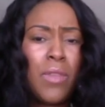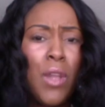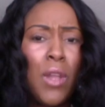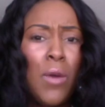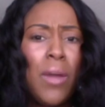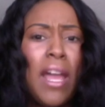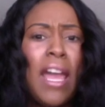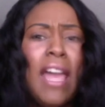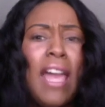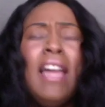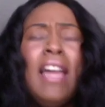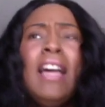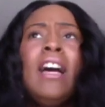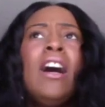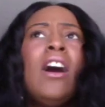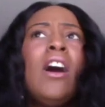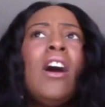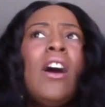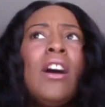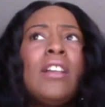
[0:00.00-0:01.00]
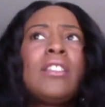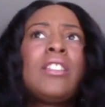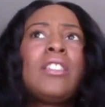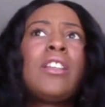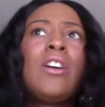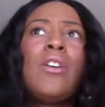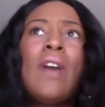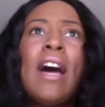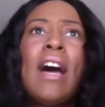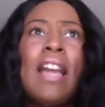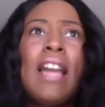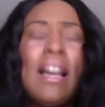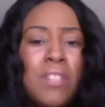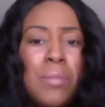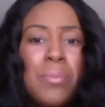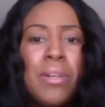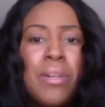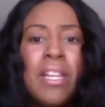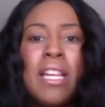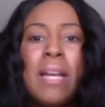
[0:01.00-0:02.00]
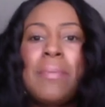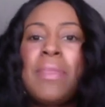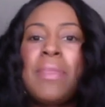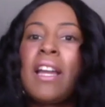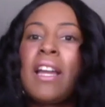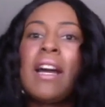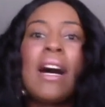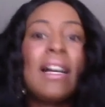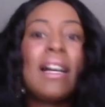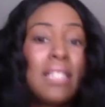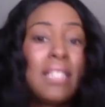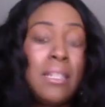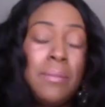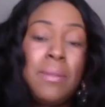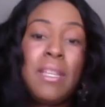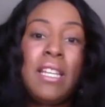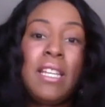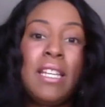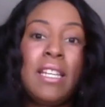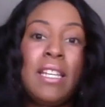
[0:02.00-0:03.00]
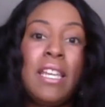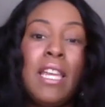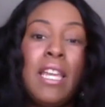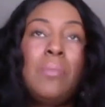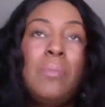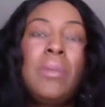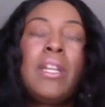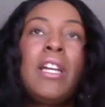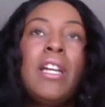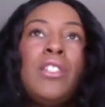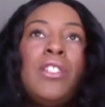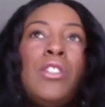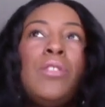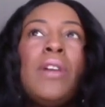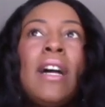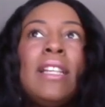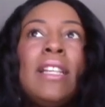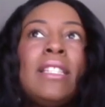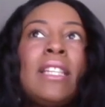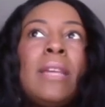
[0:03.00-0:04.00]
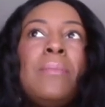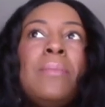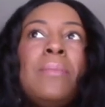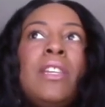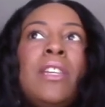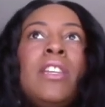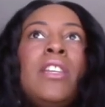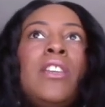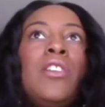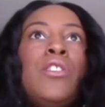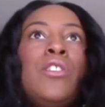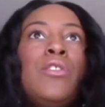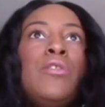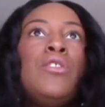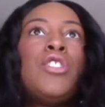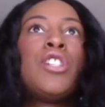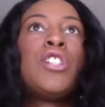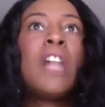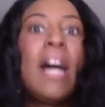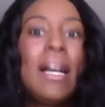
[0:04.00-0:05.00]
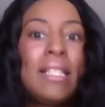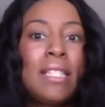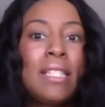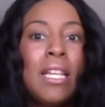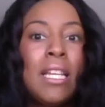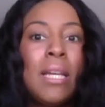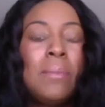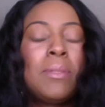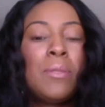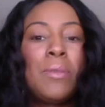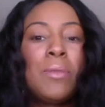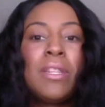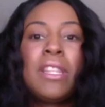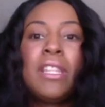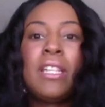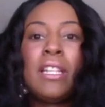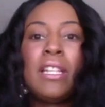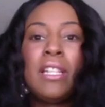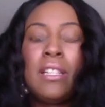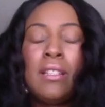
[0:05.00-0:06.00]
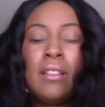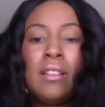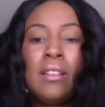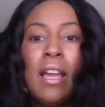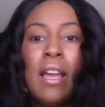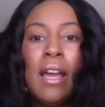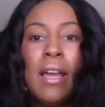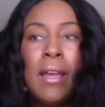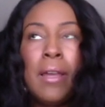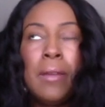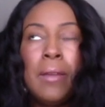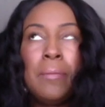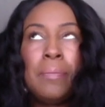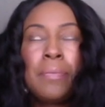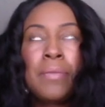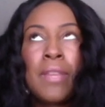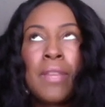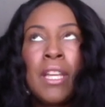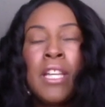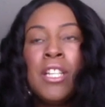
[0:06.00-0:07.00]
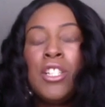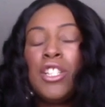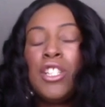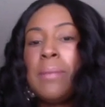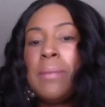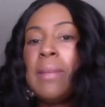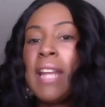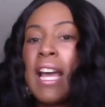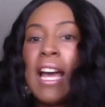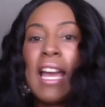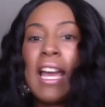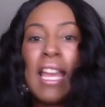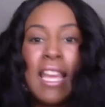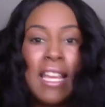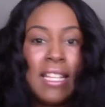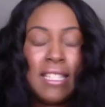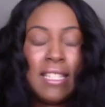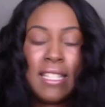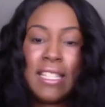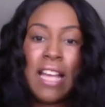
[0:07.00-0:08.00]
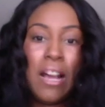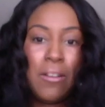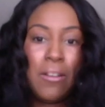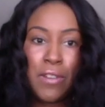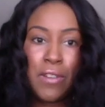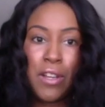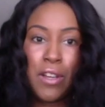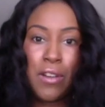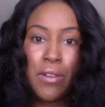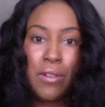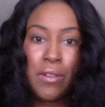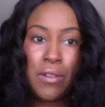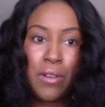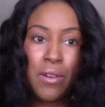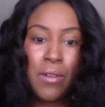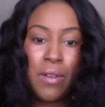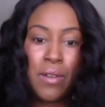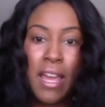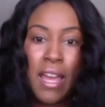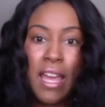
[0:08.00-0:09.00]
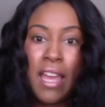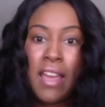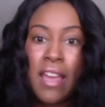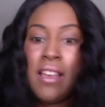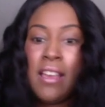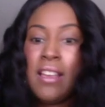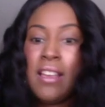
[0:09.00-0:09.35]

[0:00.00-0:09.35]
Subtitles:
Okay, also I have to bring up the gossip thing again, because you guys can be huge gossips with the Gemini and South Node. Okay,